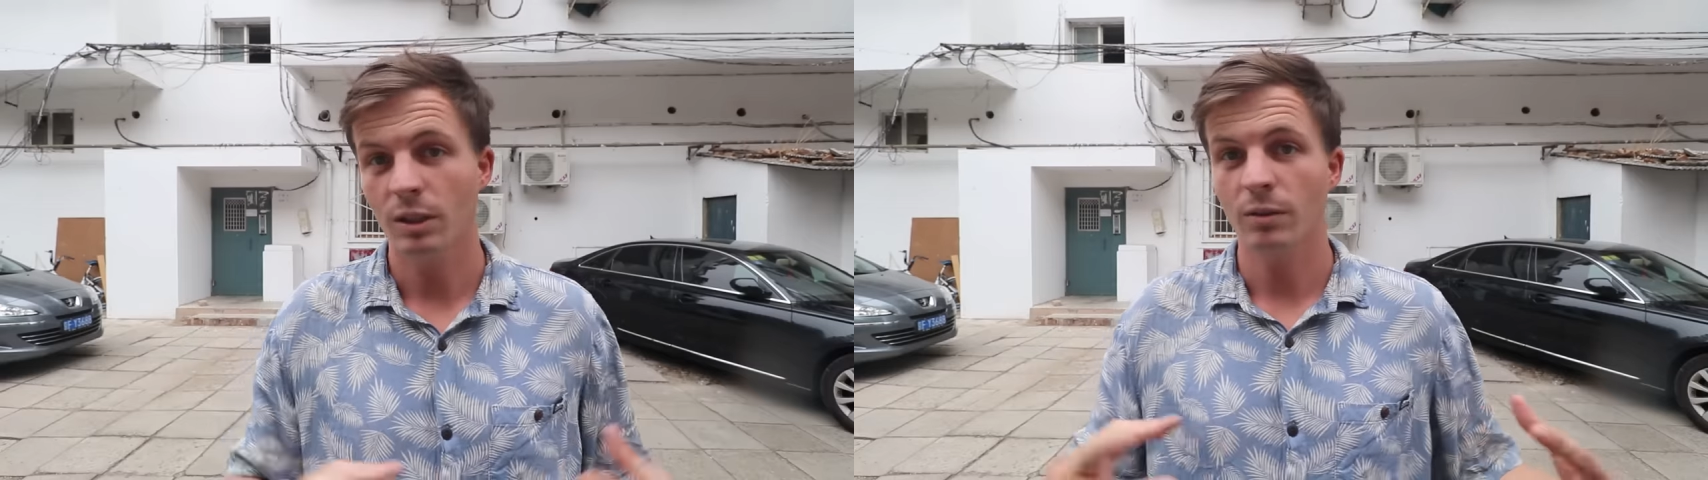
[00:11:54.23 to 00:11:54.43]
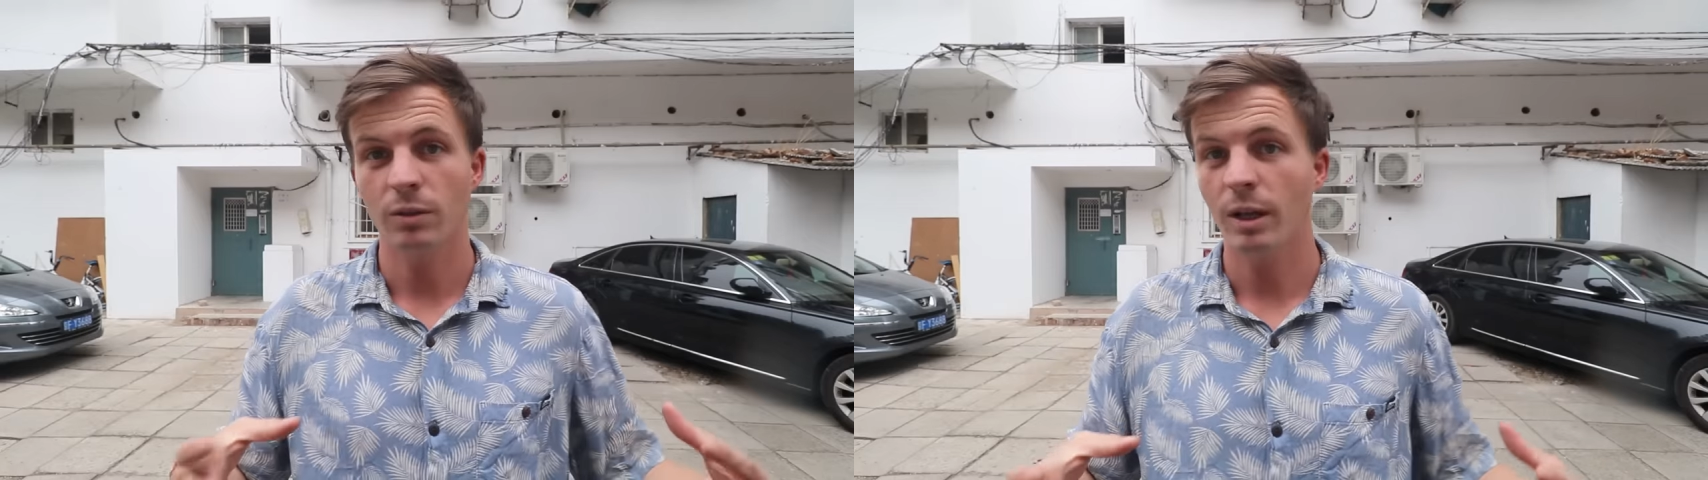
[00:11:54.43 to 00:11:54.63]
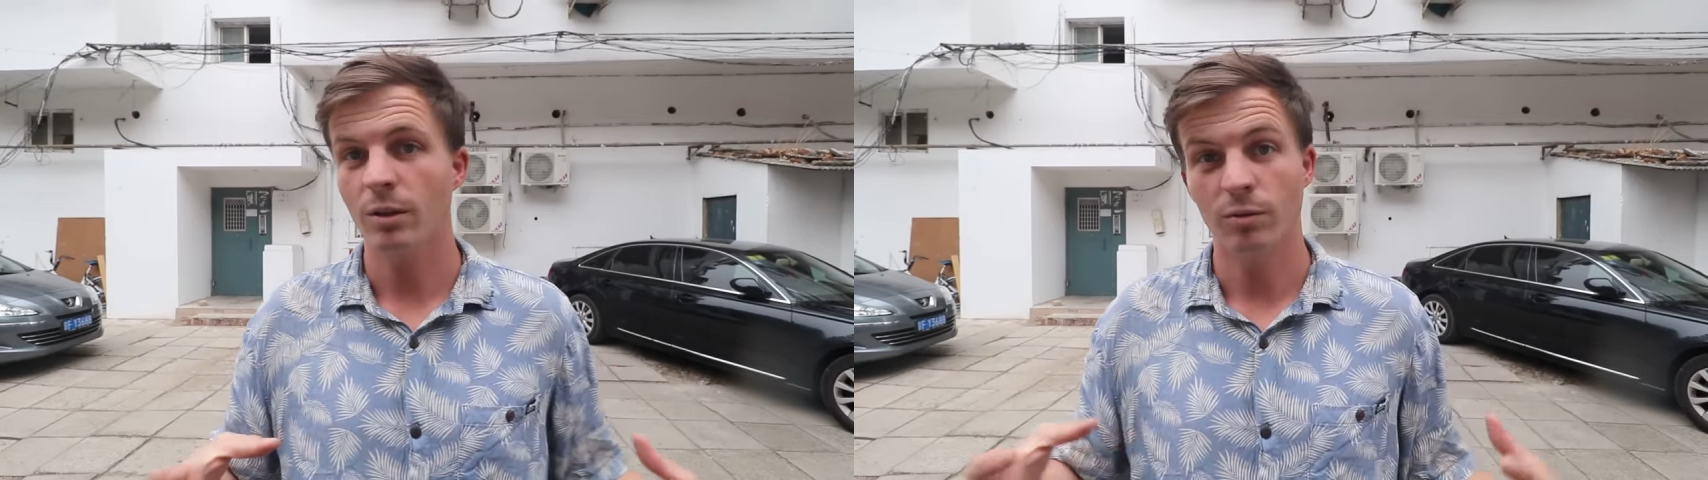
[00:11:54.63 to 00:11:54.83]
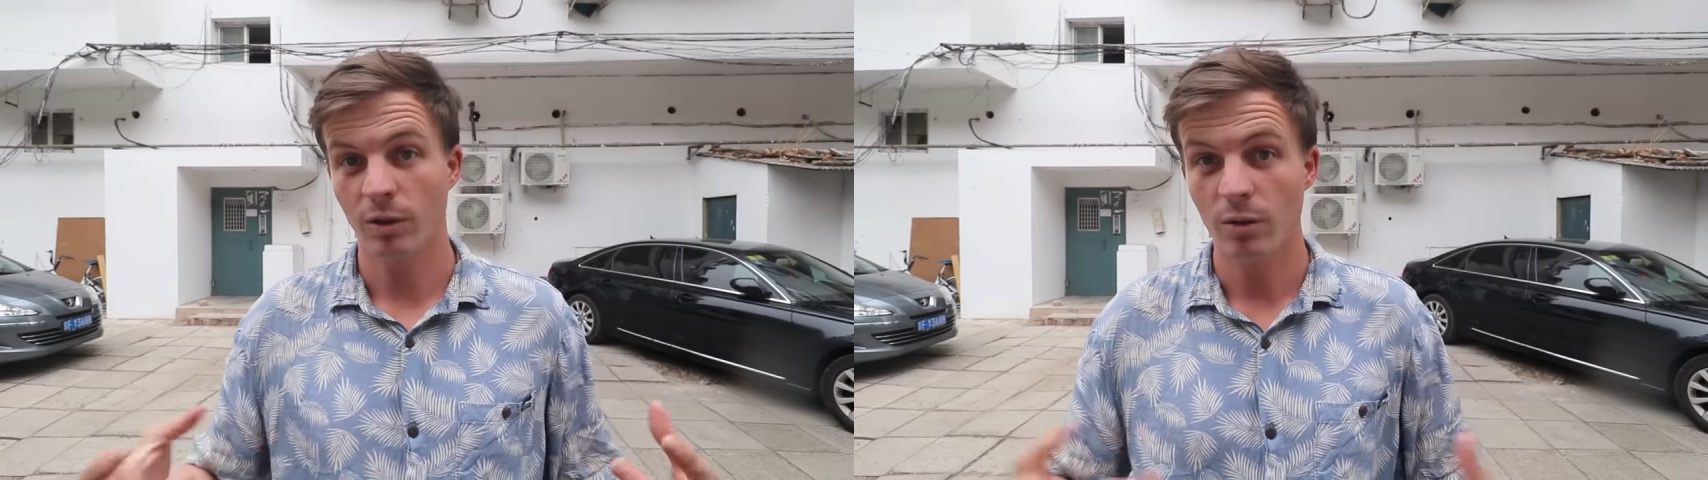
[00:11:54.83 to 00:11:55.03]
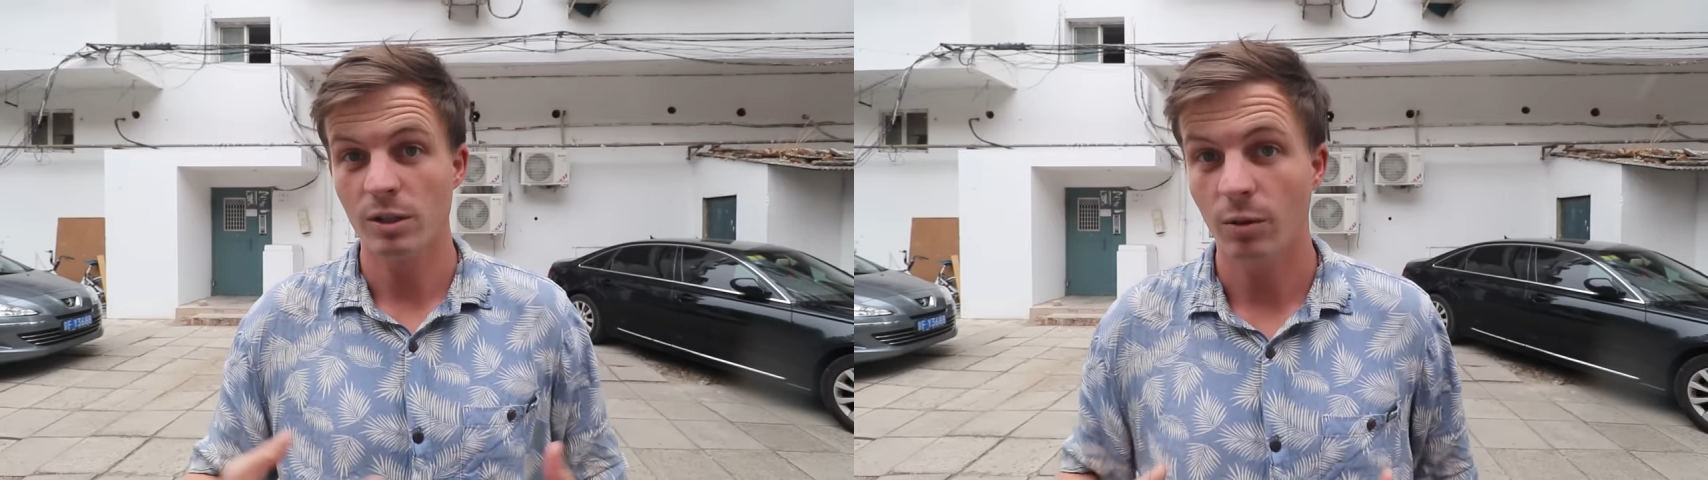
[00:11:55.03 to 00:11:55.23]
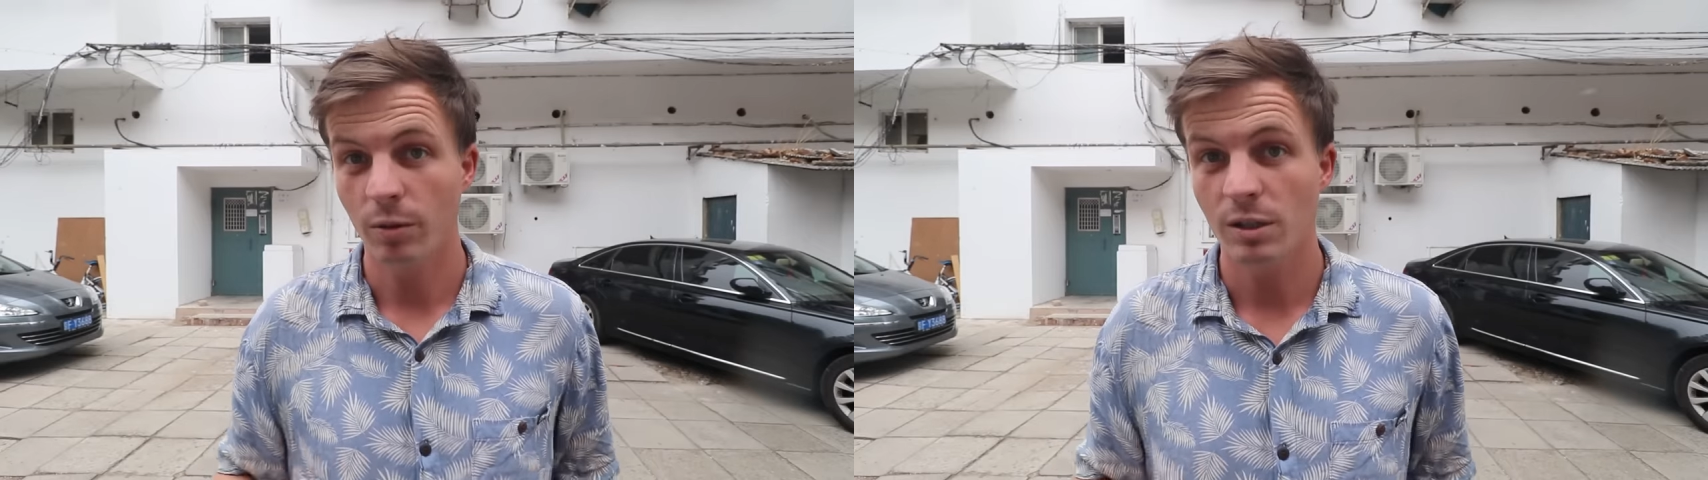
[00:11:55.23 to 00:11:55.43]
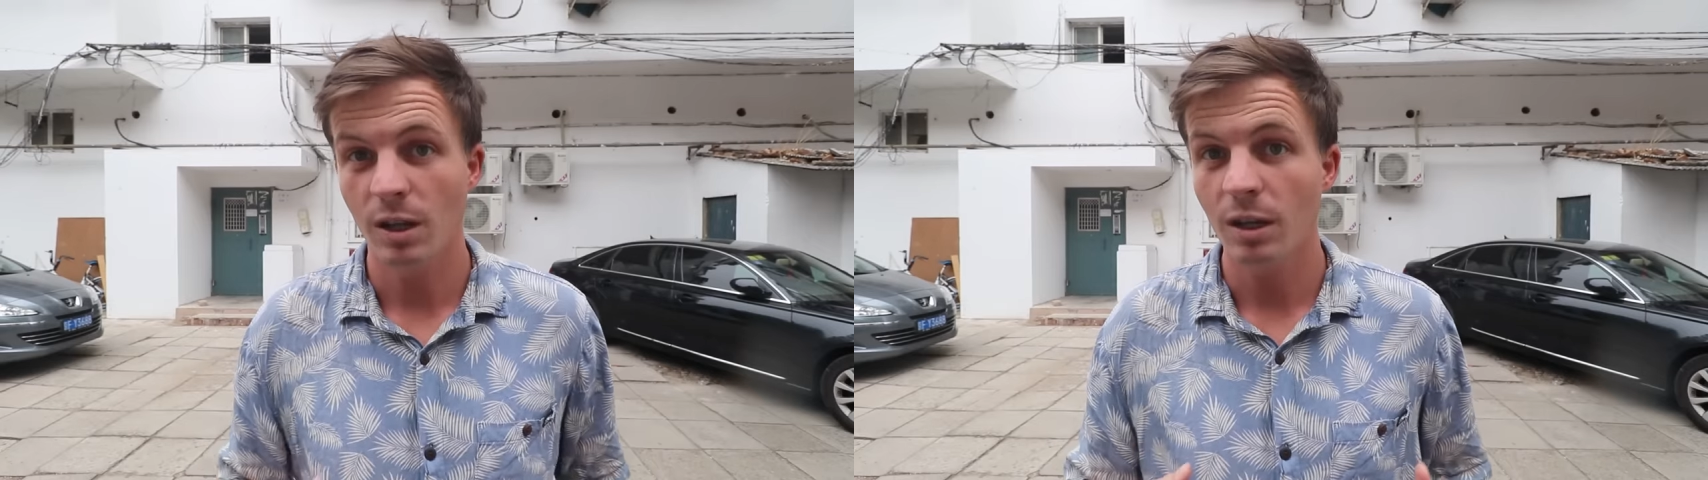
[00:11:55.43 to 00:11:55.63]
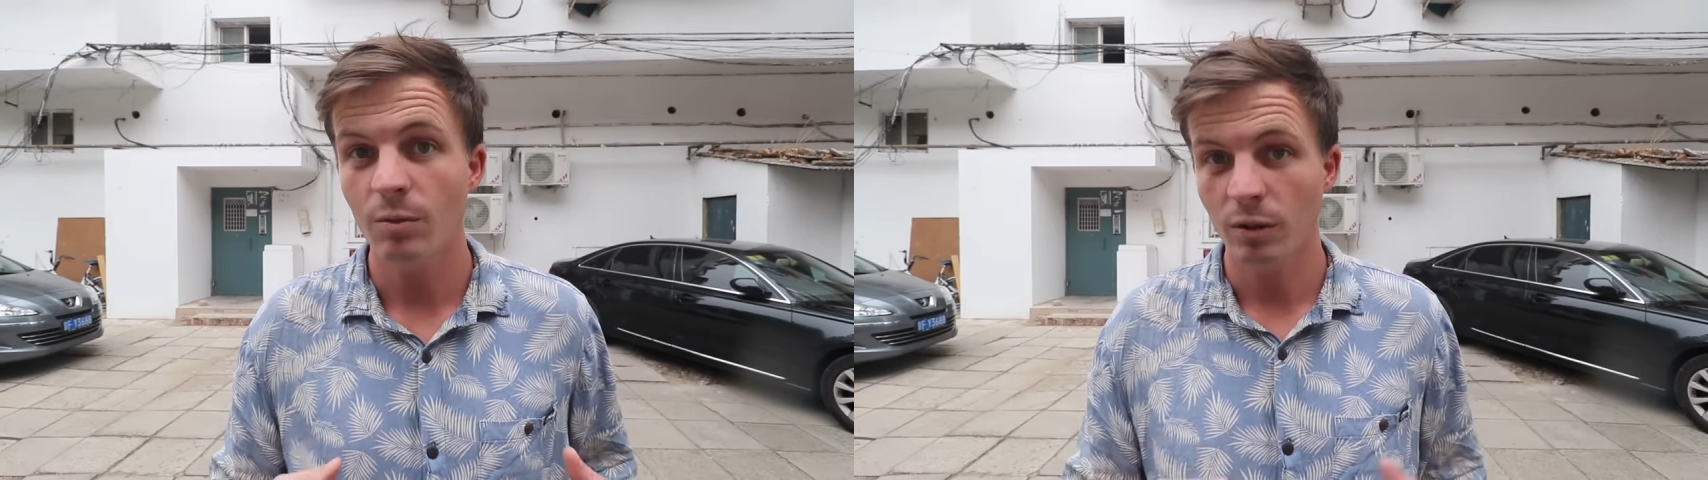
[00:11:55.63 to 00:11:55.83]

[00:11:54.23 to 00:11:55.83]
leave like the hotel we were staying in.